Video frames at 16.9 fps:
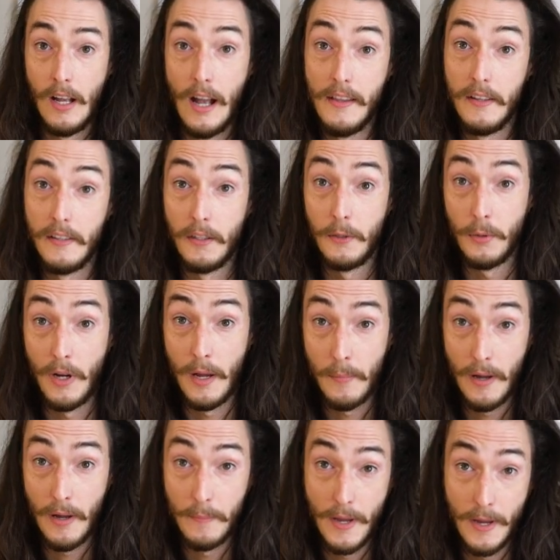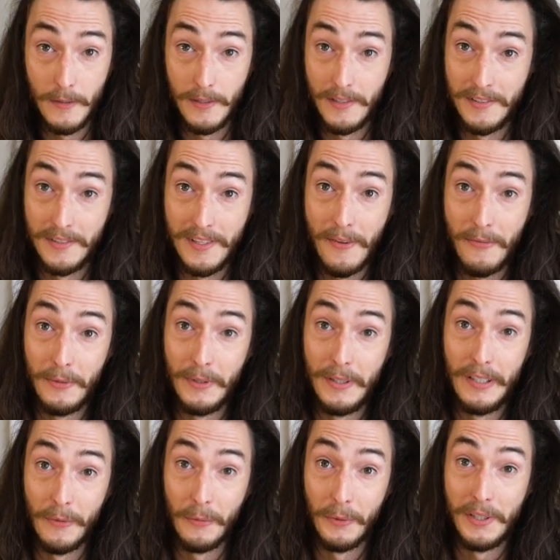I think the tripod mount is
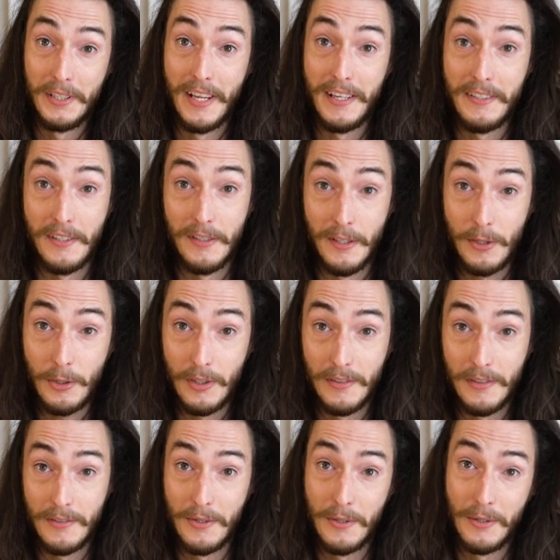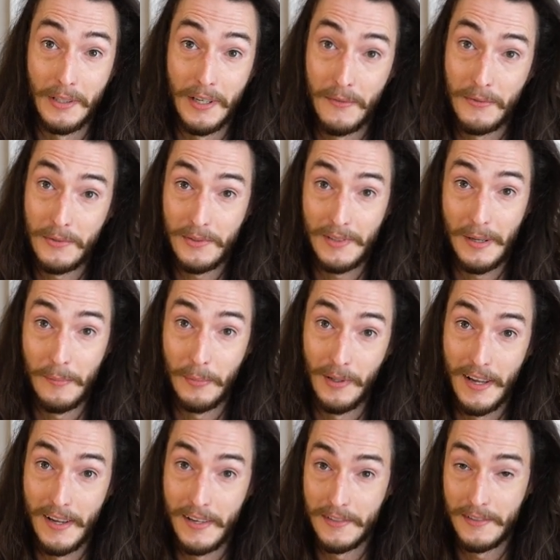definitely a really nice addition so you can have
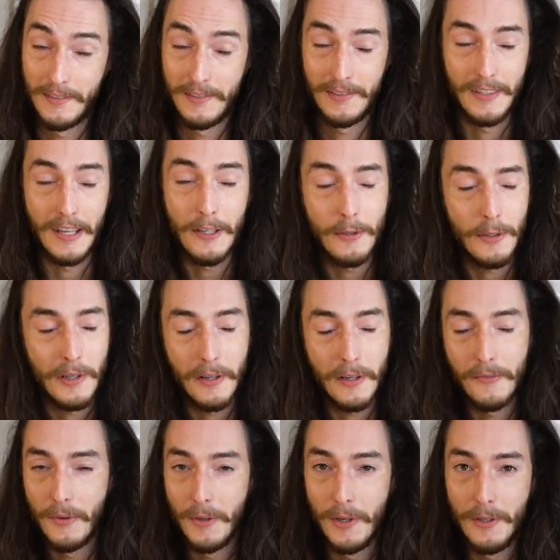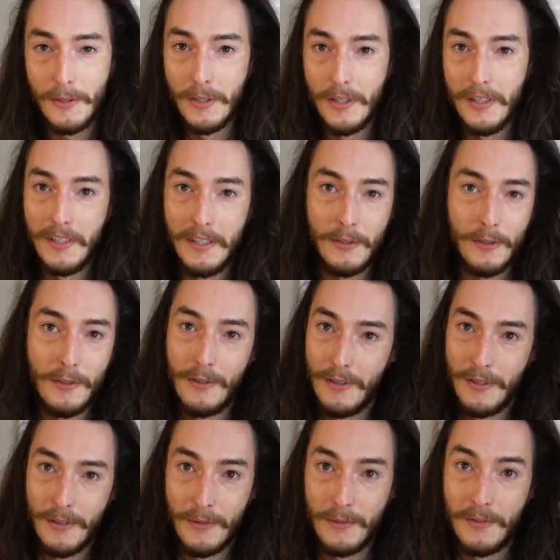stabilized stationary footage in addition
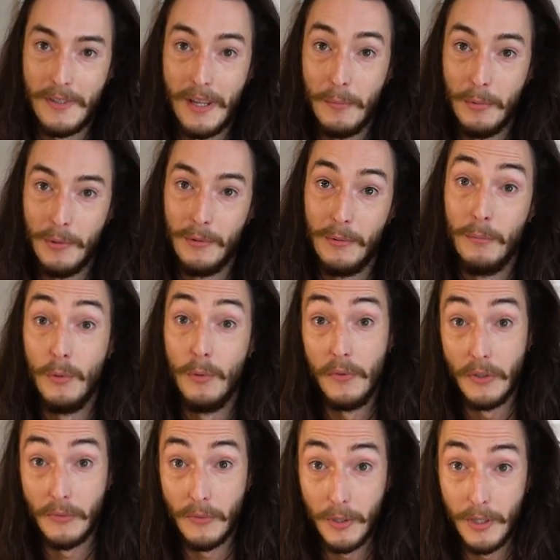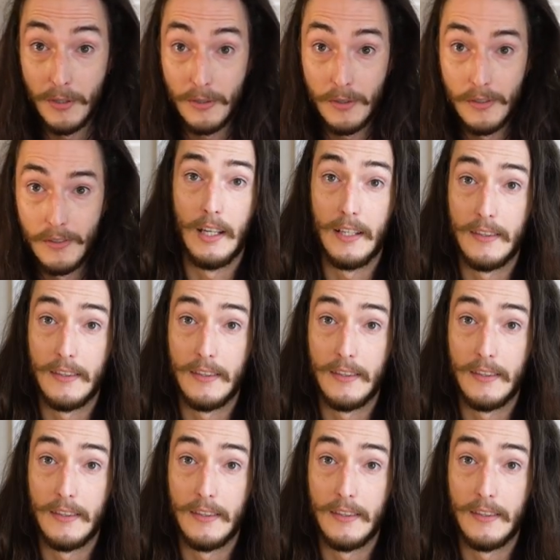to your stable moving footage.